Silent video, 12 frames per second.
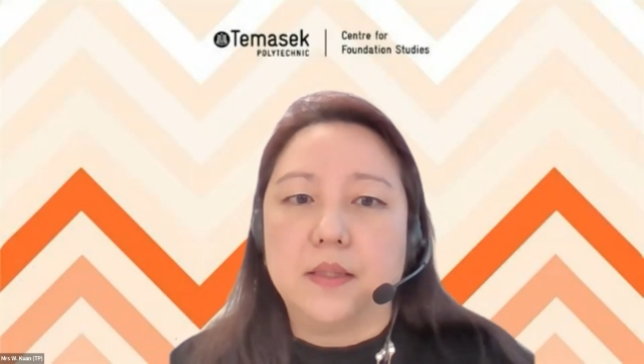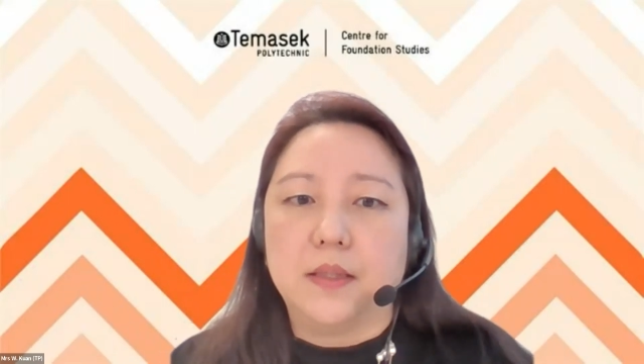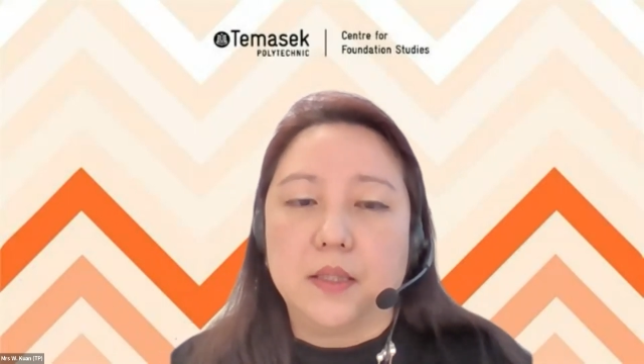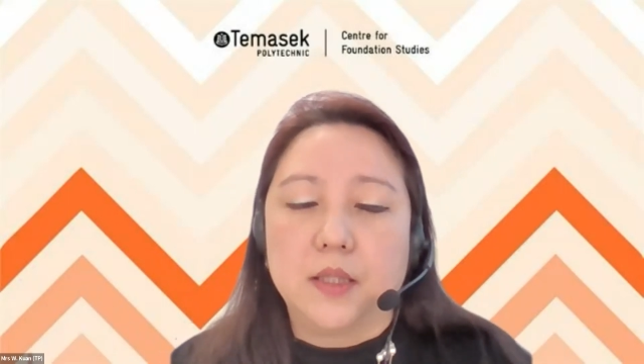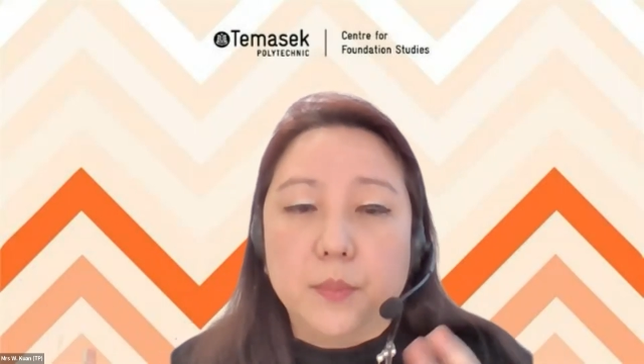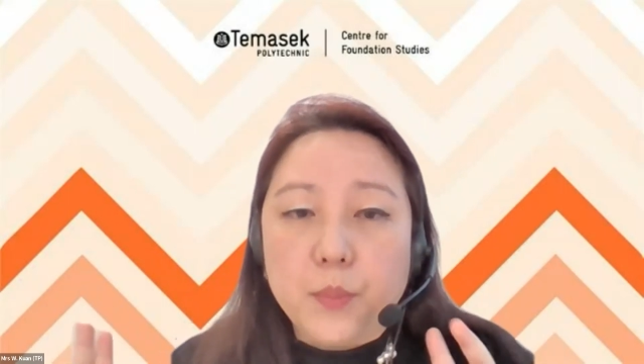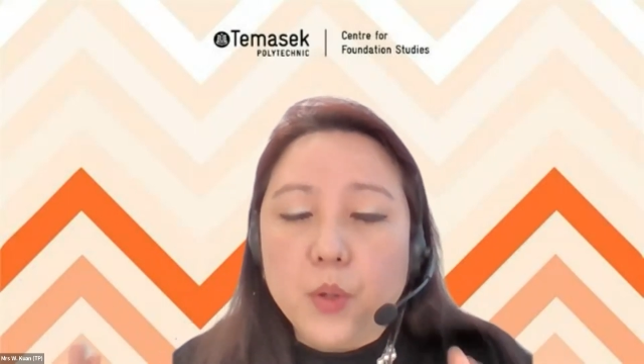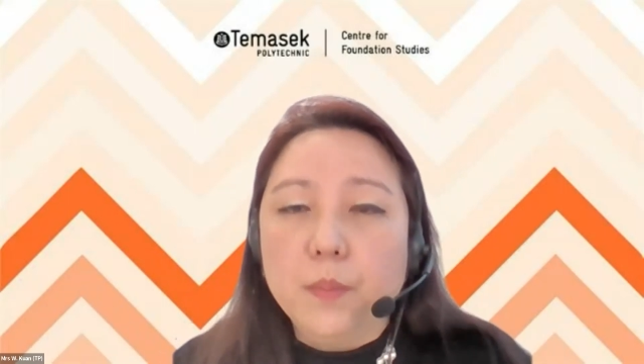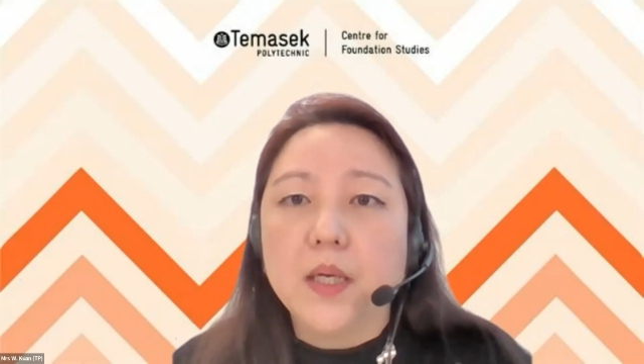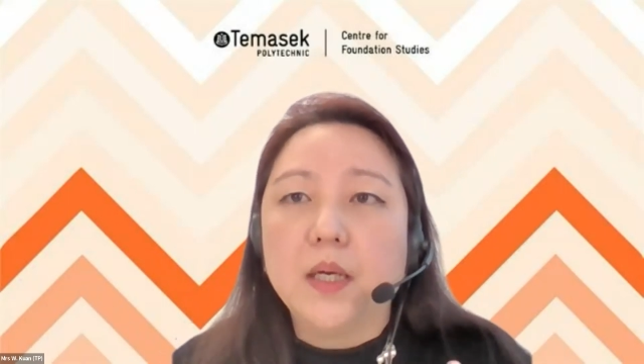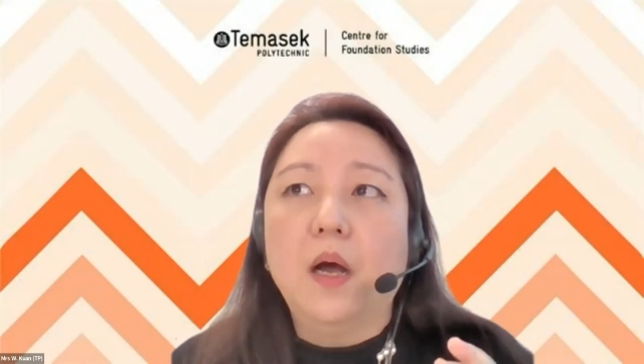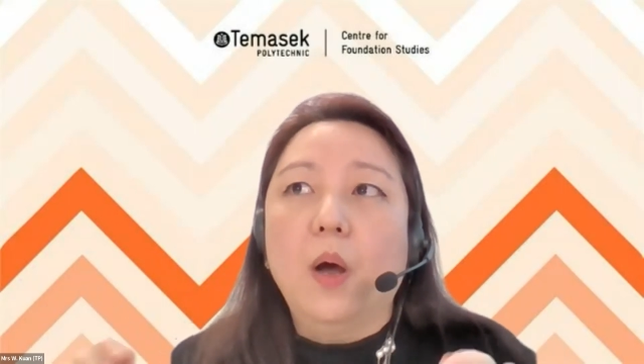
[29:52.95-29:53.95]
in a
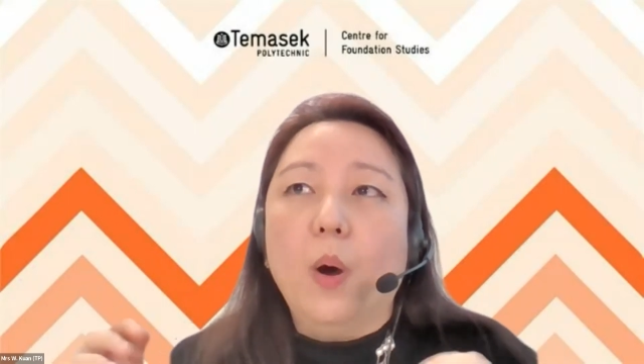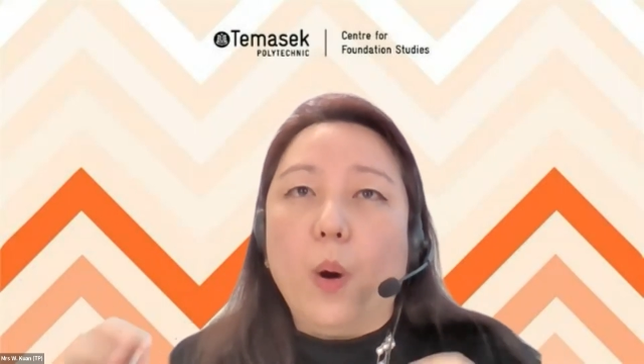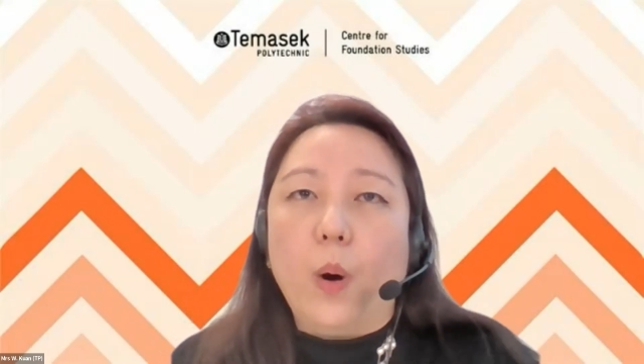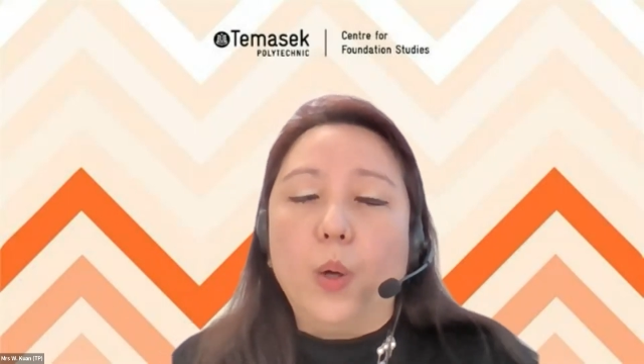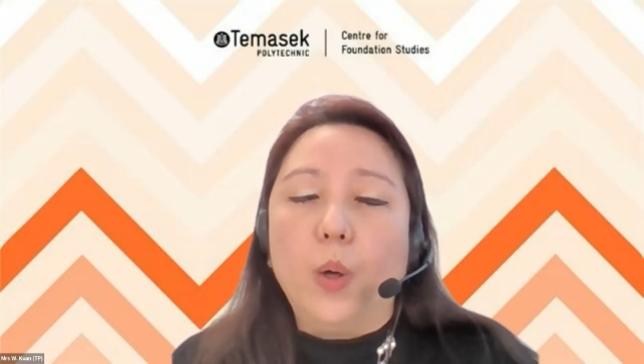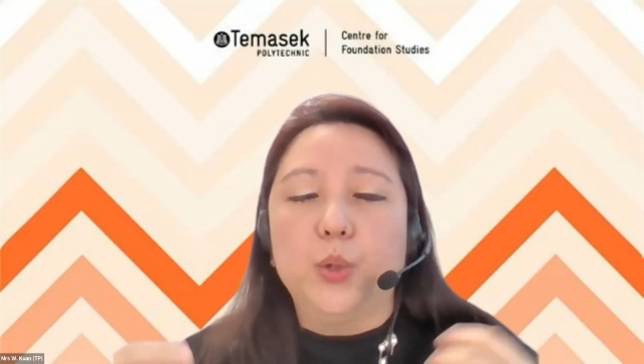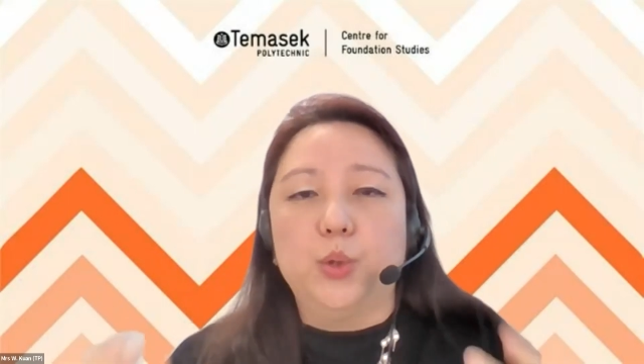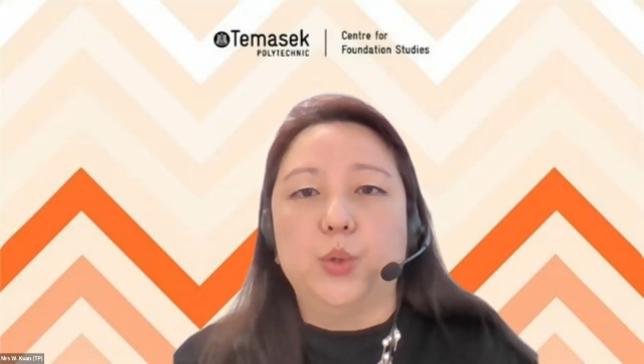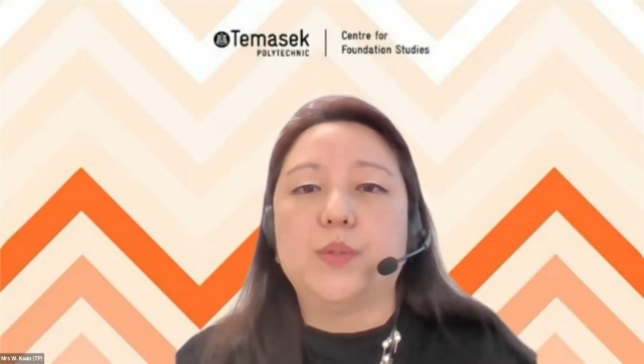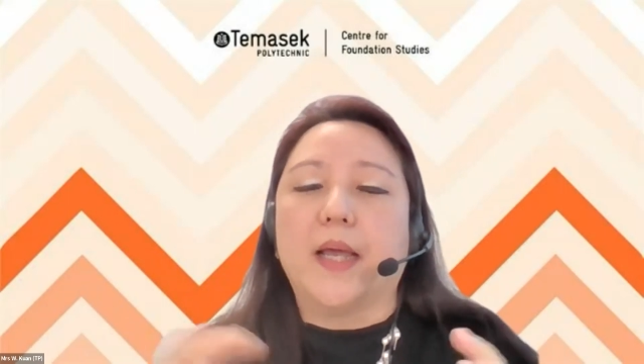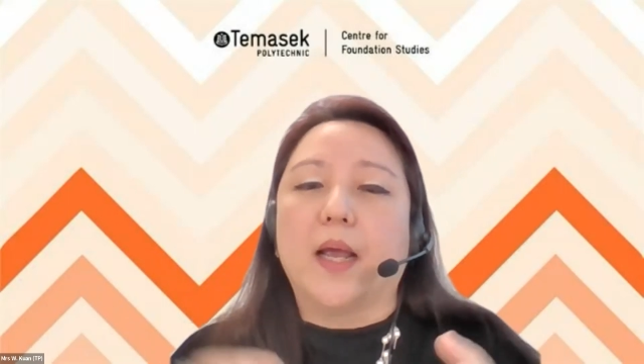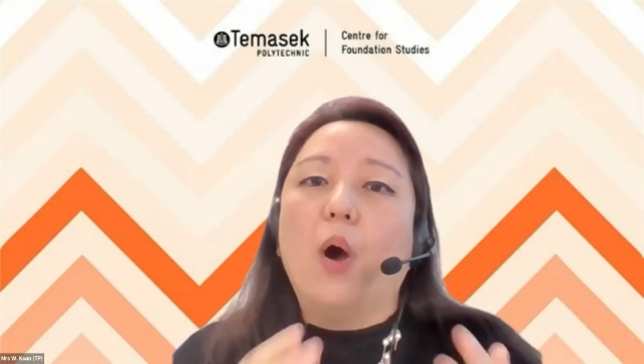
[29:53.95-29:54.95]
diploma, or you
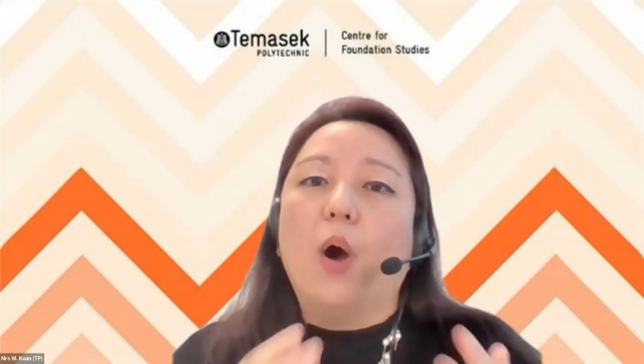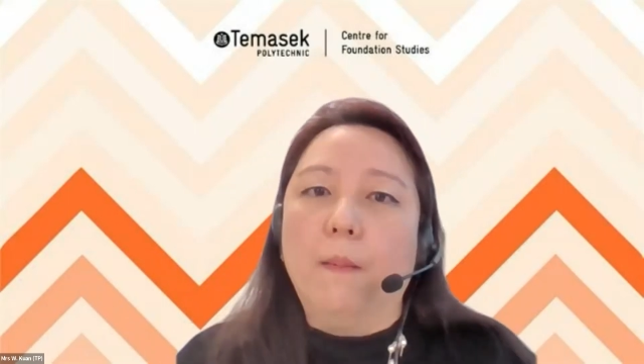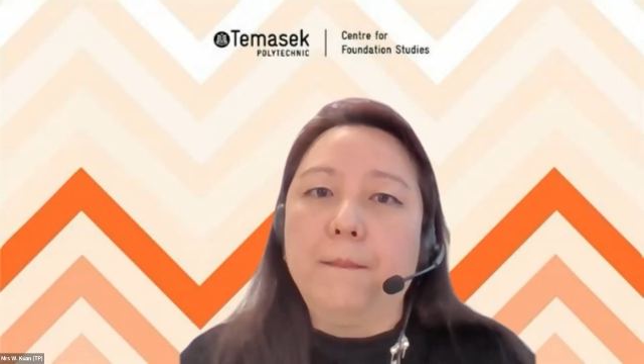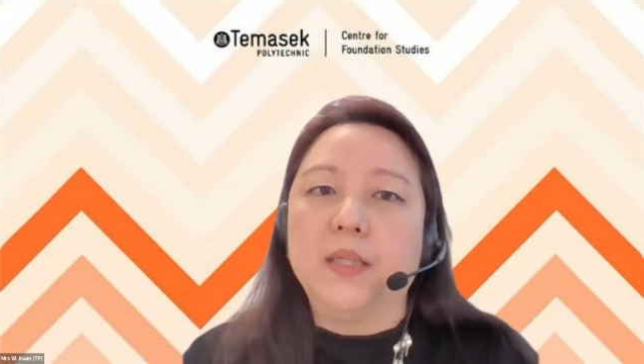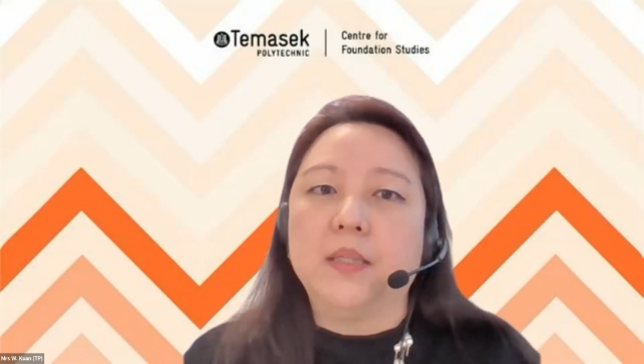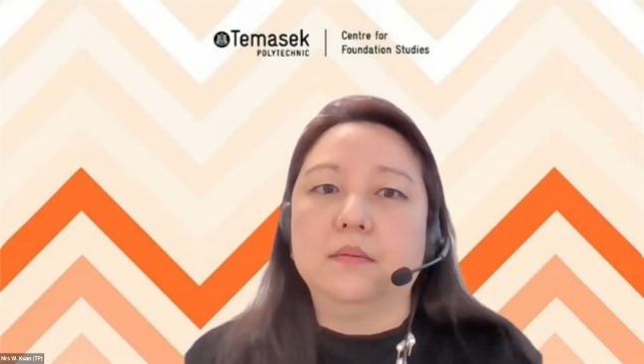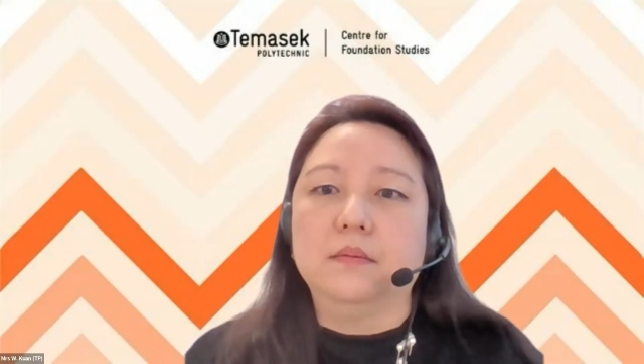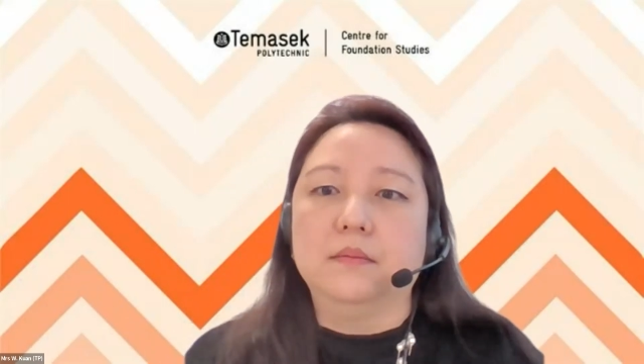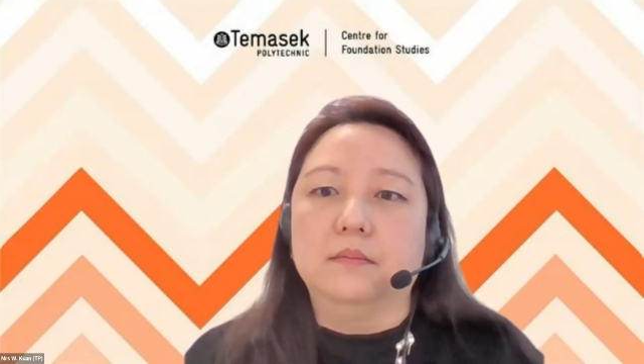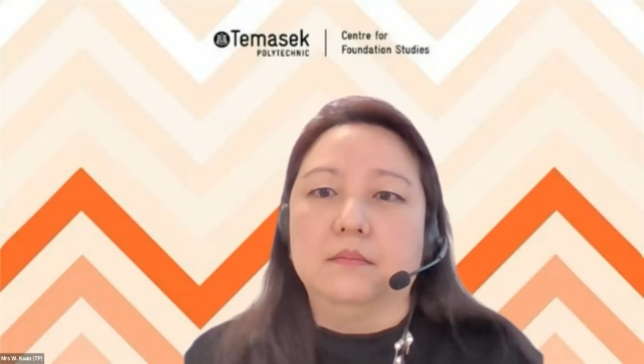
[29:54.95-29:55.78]
choose a common